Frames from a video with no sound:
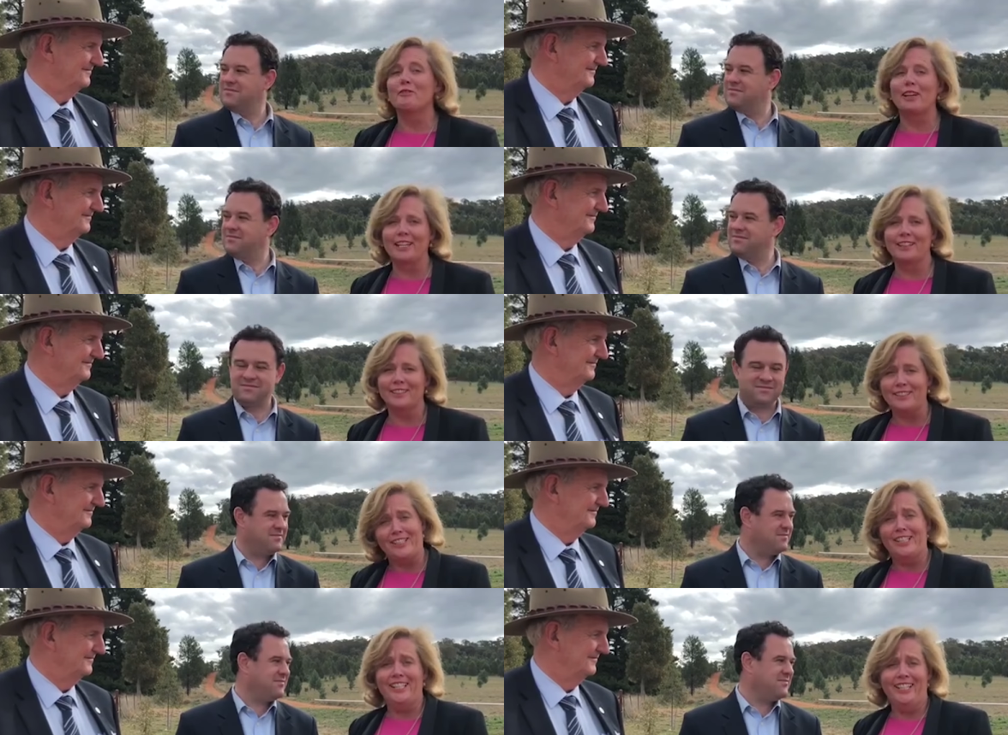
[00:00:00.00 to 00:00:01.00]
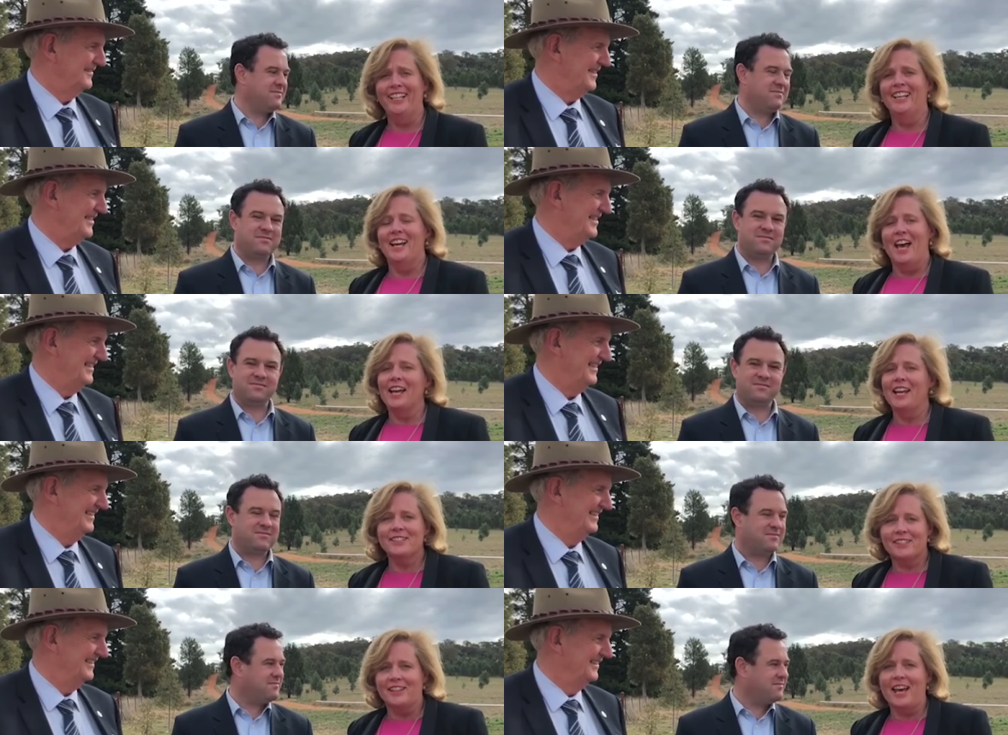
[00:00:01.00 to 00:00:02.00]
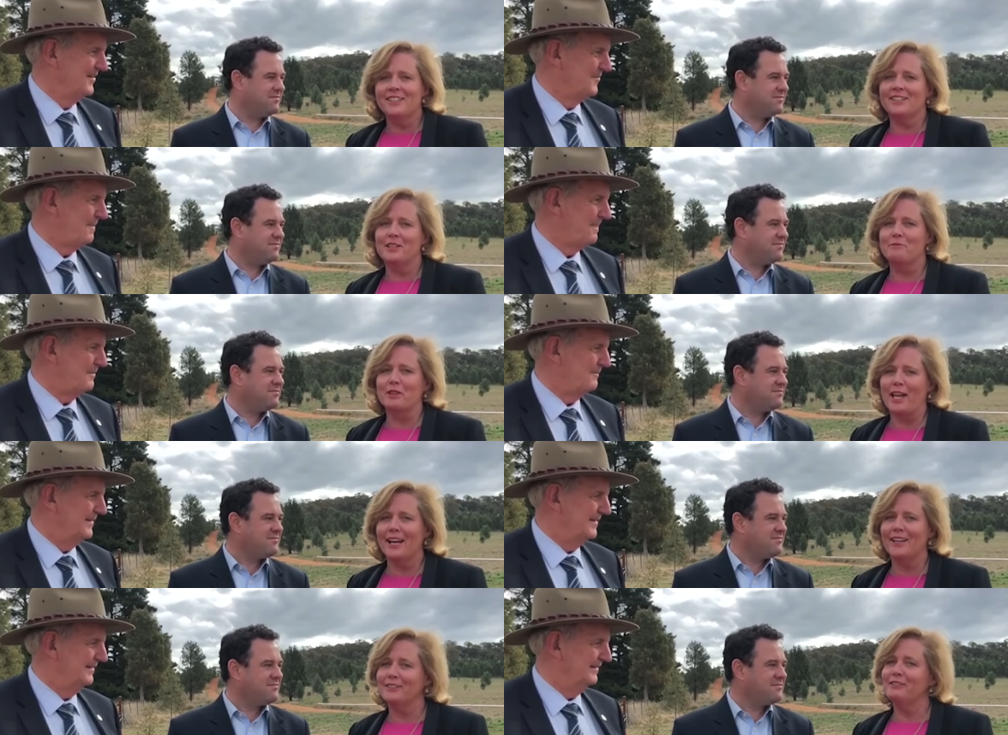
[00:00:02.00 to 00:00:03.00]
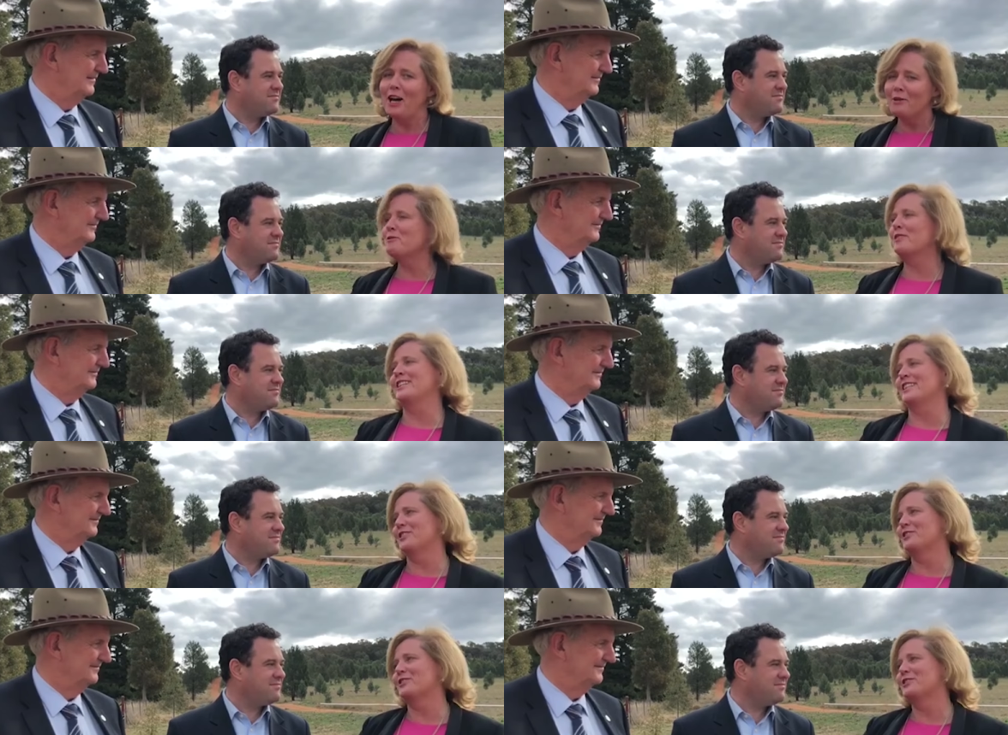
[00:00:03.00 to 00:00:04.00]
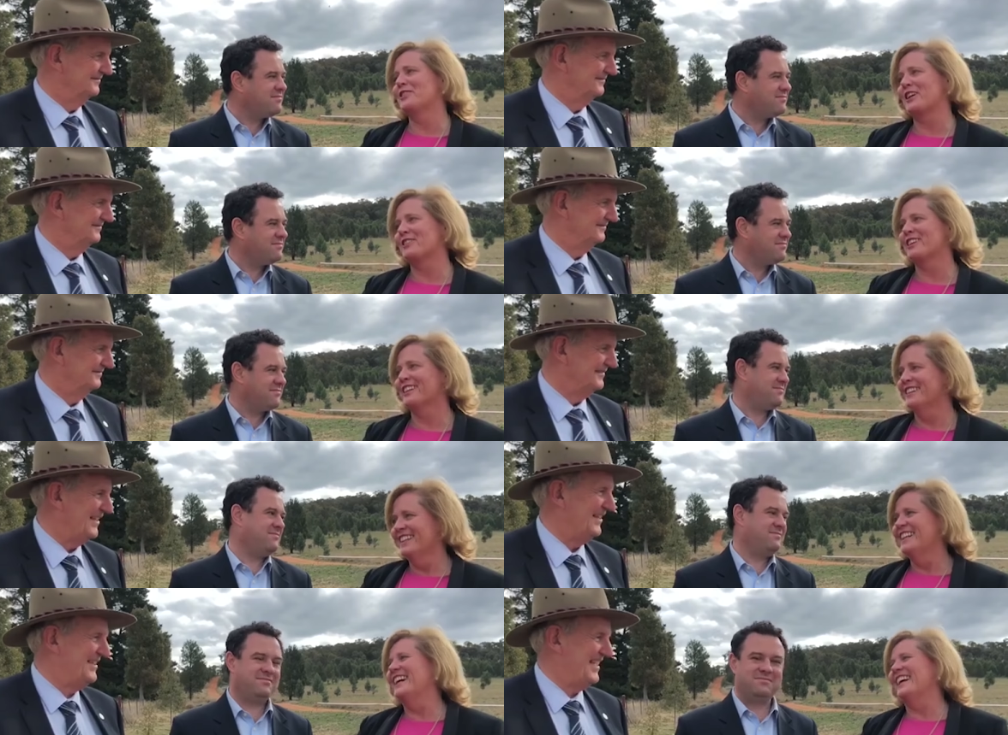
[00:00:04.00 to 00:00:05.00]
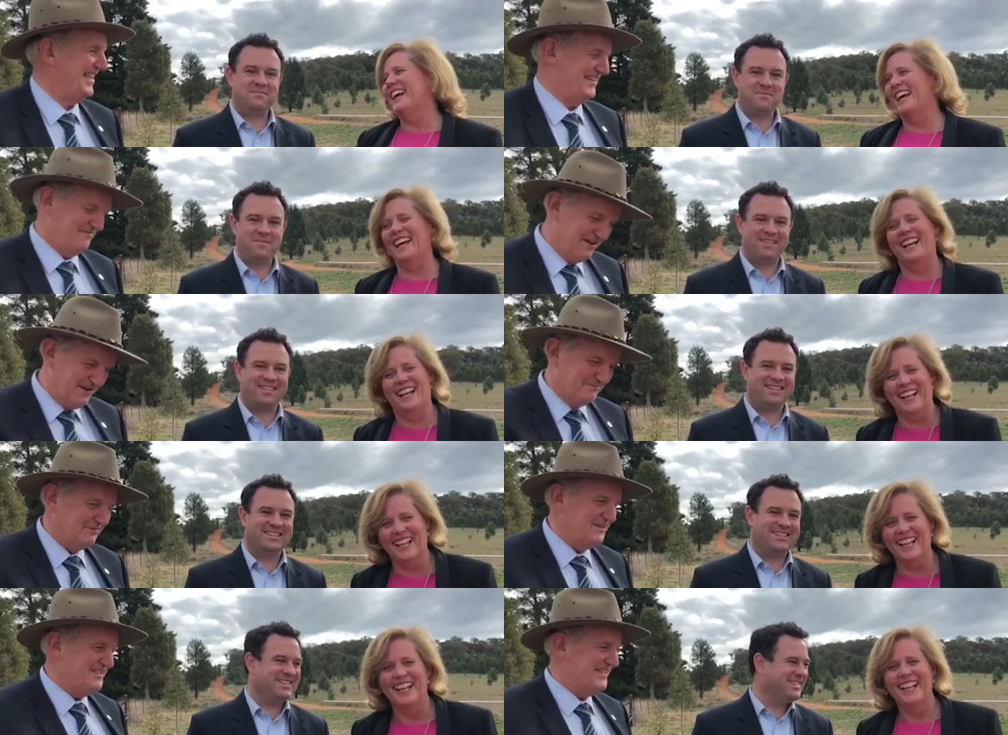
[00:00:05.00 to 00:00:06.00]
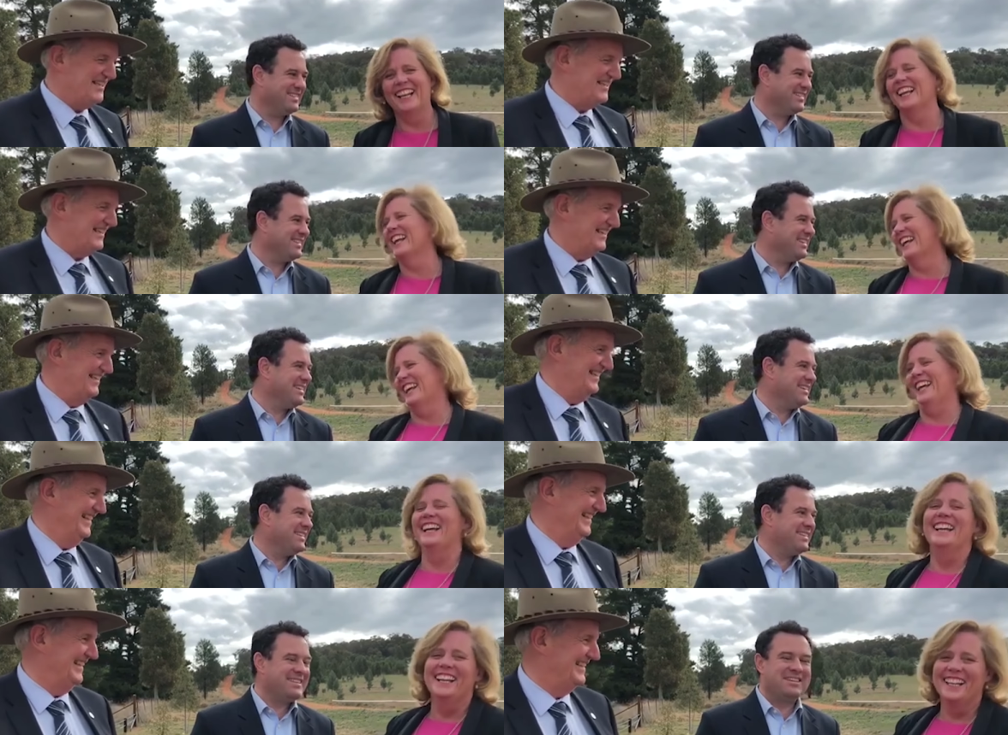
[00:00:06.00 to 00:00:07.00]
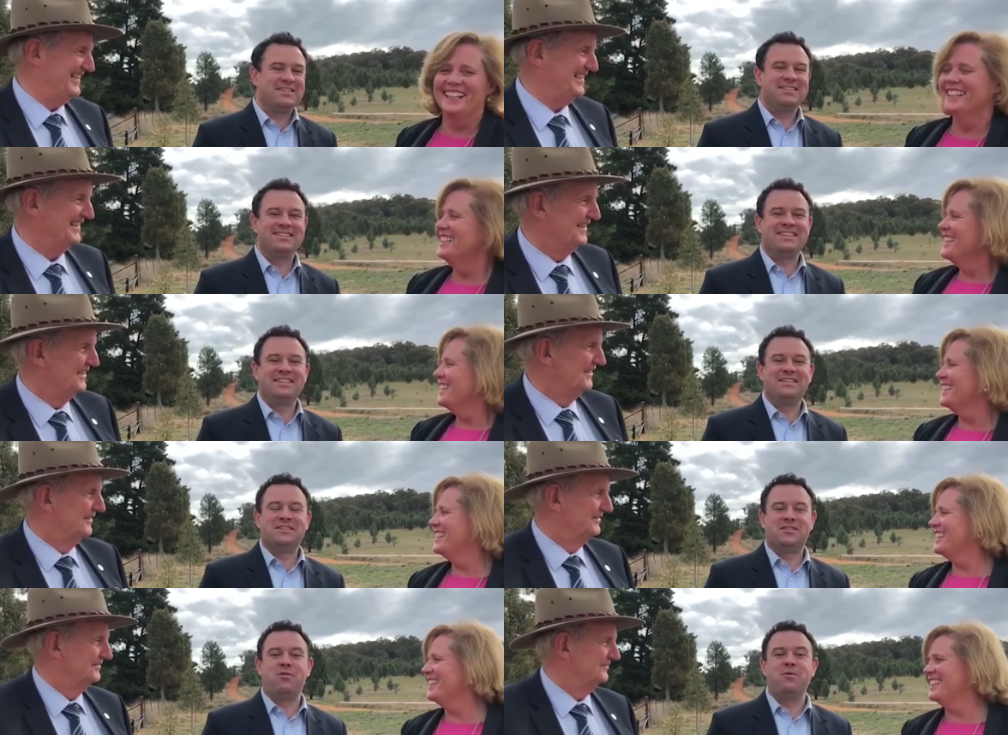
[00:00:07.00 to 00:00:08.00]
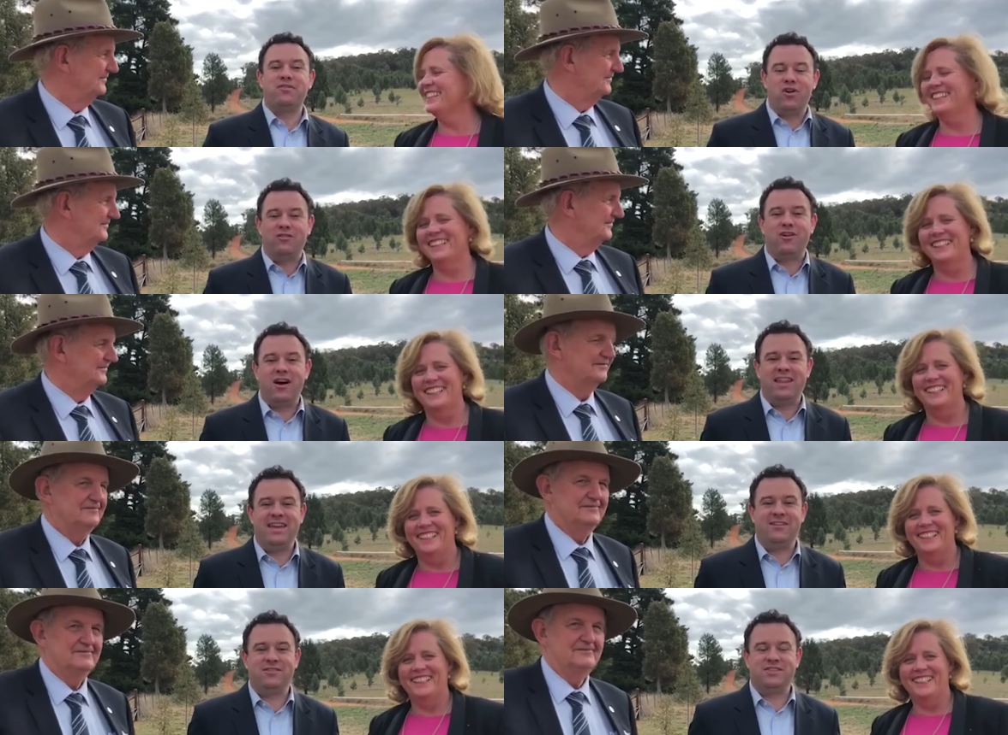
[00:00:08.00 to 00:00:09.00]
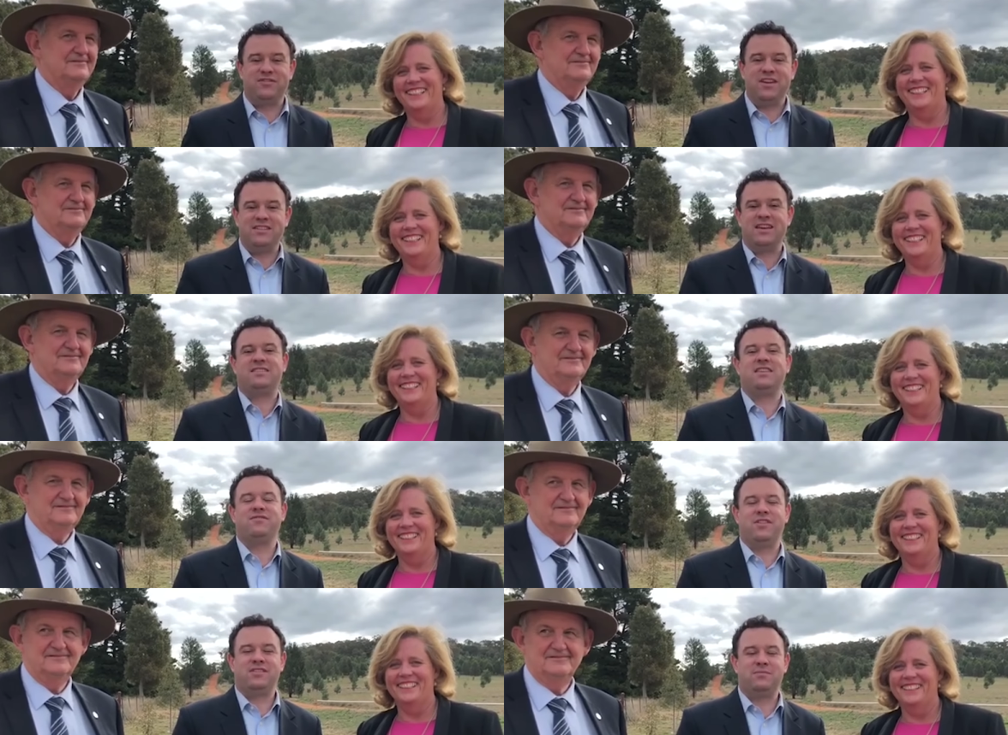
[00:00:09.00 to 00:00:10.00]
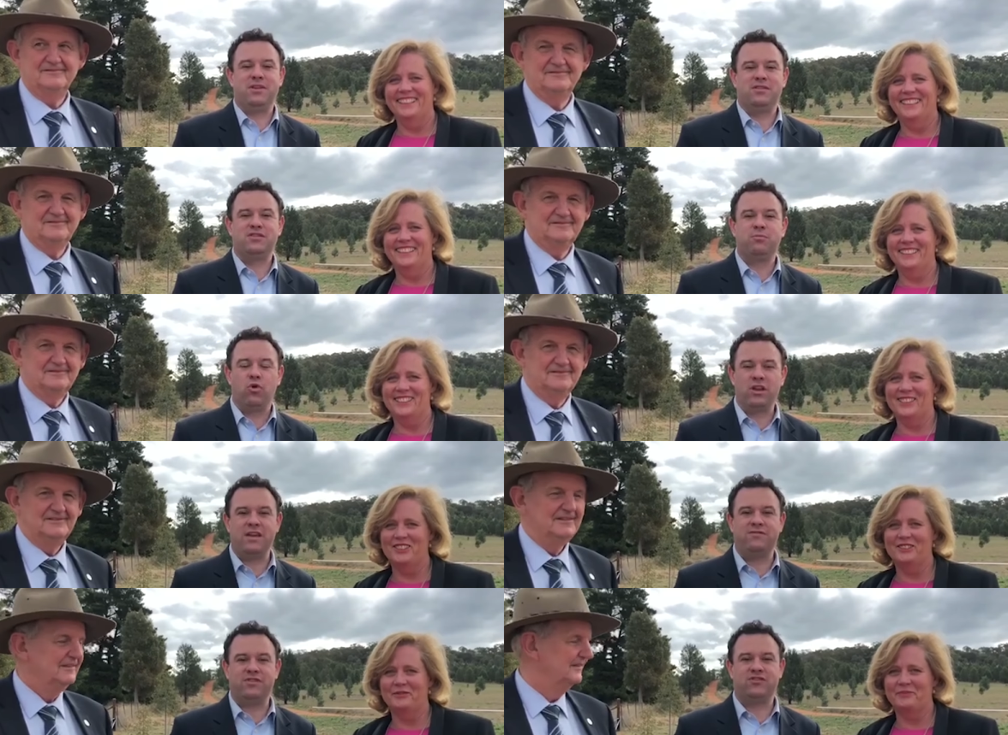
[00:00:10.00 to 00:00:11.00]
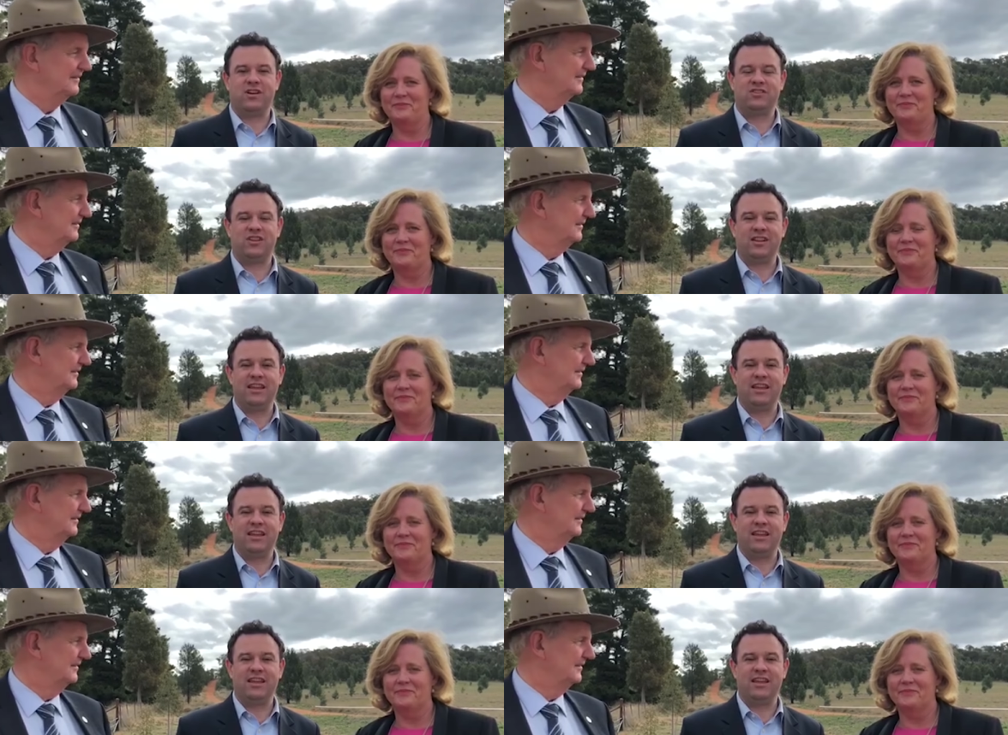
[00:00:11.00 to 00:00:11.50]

Speaker 1: relentlessly. And as a, as the Liberal candidate, I will continue to do that, Greg. Okay,
Speaker 2: pleased to hear that. Okay. So what we've got right here is a fantastic investment in sporting infrastructure that